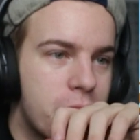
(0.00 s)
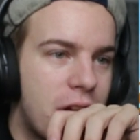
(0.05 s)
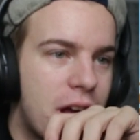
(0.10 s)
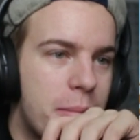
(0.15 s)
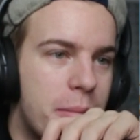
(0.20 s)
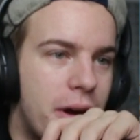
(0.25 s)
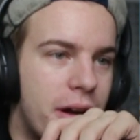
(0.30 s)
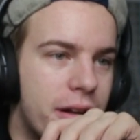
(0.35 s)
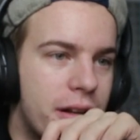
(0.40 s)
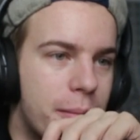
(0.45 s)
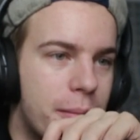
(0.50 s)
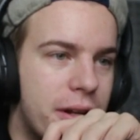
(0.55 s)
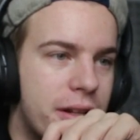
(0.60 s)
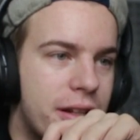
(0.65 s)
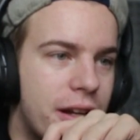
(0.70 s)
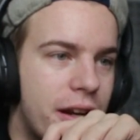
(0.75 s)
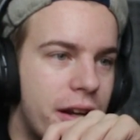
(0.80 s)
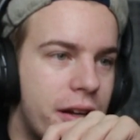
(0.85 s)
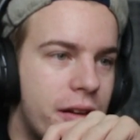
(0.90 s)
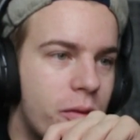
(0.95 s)
Come on, come on,
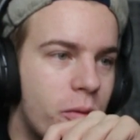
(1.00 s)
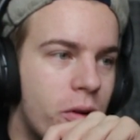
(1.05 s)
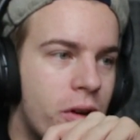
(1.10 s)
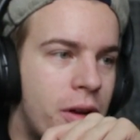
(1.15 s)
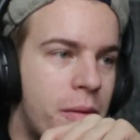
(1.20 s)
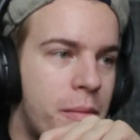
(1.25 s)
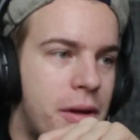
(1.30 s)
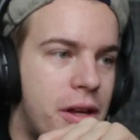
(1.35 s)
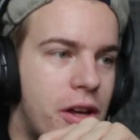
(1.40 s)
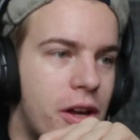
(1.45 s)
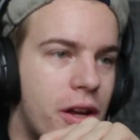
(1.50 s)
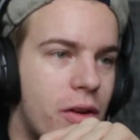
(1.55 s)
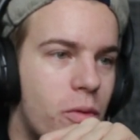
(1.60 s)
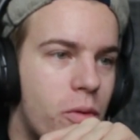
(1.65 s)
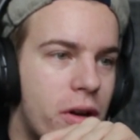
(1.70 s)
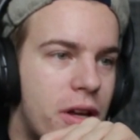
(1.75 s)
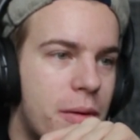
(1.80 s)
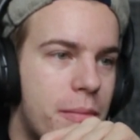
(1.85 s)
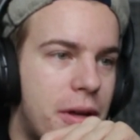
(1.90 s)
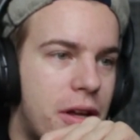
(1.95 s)
Tanner. What can be good?
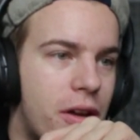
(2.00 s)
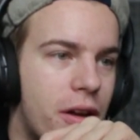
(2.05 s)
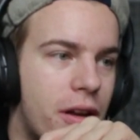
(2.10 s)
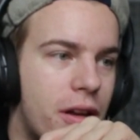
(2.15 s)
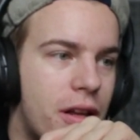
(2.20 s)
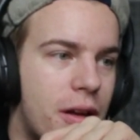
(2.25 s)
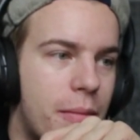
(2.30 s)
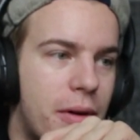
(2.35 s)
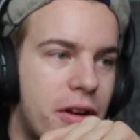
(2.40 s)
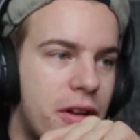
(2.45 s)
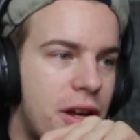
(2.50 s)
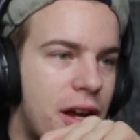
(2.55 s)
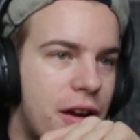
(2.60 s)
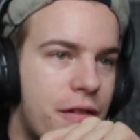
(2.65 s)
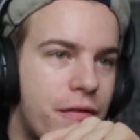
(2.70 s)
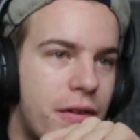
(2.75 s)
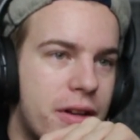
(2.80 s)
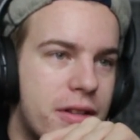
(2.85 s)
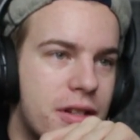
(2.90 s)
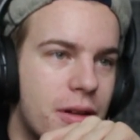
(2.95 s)
What can be good? Come on, you gotta
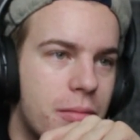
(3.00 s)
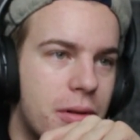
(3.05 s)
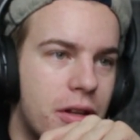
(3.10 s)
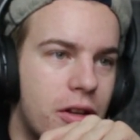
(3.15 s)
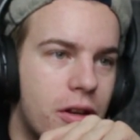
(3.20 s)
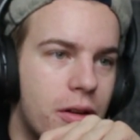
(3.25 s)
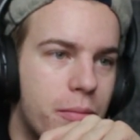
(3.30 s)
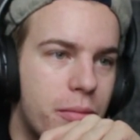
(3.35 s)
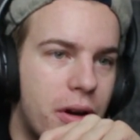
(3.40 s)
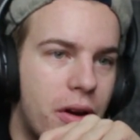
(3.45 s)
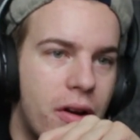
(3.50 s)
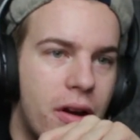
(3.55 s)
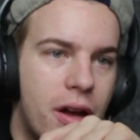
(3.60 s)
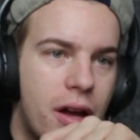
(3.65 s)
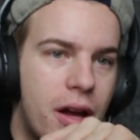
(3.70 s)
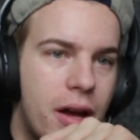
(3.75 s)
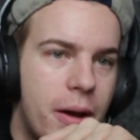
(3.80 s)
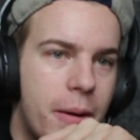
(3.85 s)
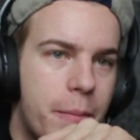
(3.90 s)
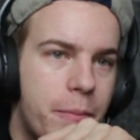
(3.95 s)
find something good, bro.
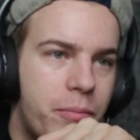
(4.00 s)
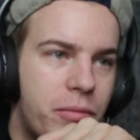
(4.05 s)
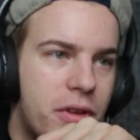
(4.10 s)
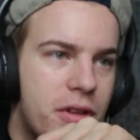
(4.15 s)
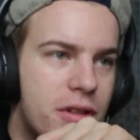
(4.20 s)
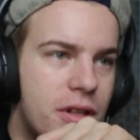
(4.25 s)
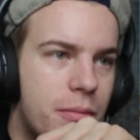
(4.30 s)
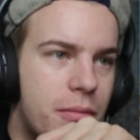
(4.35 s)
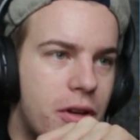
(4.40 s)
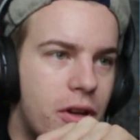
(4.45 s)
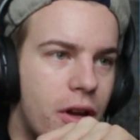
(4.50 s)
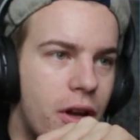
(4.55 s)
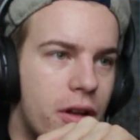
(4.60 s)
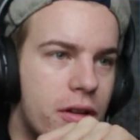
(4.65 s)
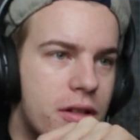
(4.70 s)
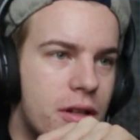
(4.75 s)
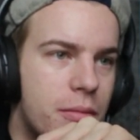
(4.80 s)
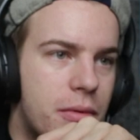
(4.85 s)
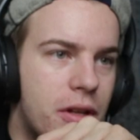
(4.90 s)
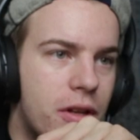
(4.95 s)
Something good,
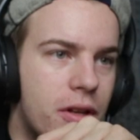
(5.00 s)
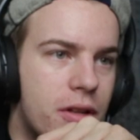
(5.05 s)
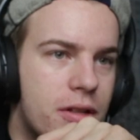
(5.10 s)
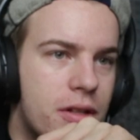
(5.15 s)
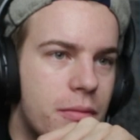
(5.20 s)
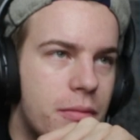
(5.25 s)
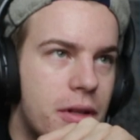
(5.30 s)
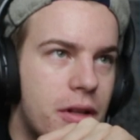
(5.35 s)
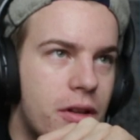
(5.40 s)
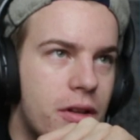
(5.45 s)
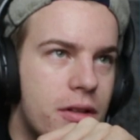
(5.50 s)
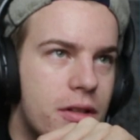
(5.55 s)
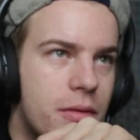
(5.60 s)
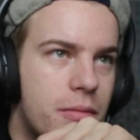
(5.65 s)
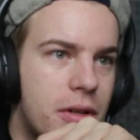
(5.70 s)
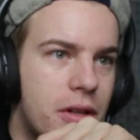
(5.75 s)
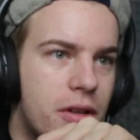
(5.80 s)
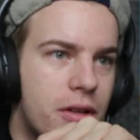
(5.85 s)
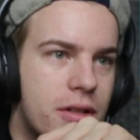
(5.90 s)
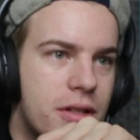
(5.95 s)
something good, something good,
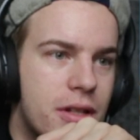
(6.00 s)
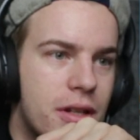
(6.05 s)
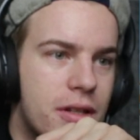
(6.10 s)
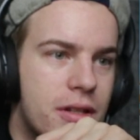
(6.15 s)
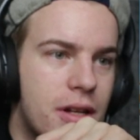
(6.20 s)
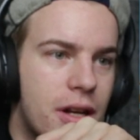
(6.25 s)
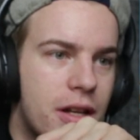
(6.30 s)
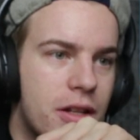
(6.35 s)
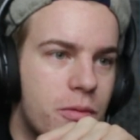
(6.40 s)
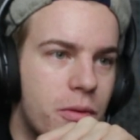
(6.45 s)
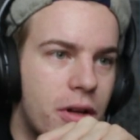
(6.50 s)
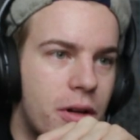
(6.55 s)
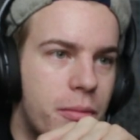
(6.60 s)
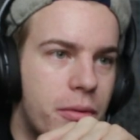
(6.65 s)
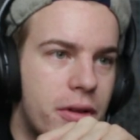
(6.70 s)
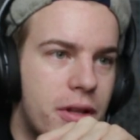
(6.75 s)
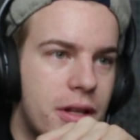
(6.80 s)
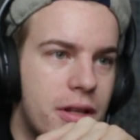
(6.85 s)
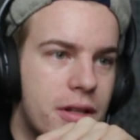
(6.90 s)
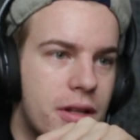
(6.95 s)
something good. Six seconds. We're gonna
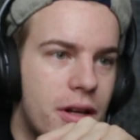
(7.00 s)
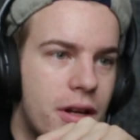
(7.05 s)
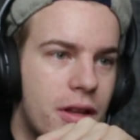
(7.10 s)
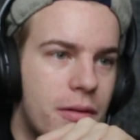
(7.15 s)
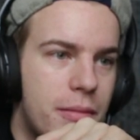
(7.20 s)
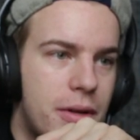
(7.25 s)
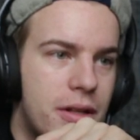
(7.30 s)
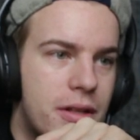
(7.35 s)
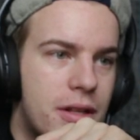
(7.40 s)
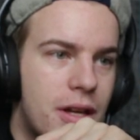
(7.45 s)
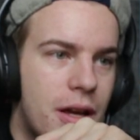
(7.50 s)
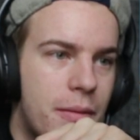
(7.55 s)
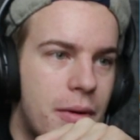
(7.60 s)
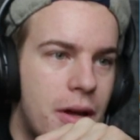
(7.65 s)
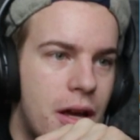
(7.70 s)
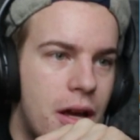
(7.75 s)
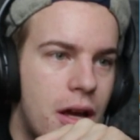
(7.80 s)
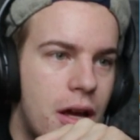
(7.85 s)
put these on in the meantime.